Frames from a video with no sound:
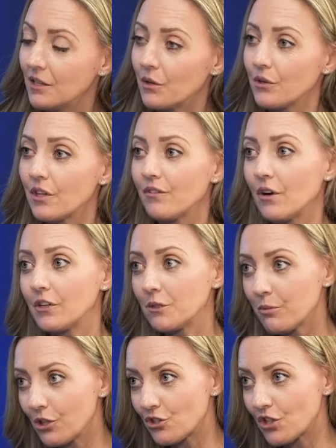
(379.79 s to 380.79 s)
or they've already
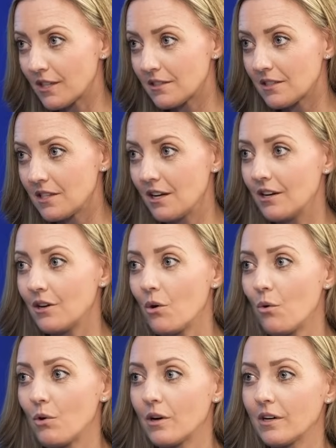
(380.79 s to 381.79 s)
purchased,
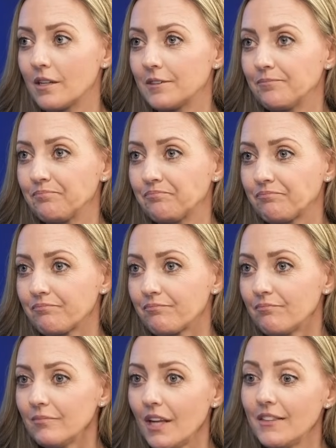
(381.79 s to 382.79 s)
or
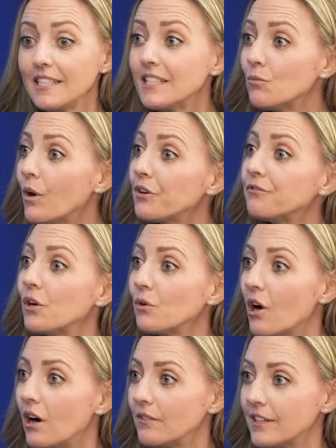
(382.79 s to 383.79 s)
they didn't want a phone
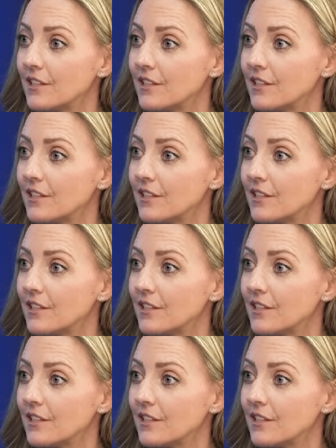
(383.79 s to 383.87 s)
call.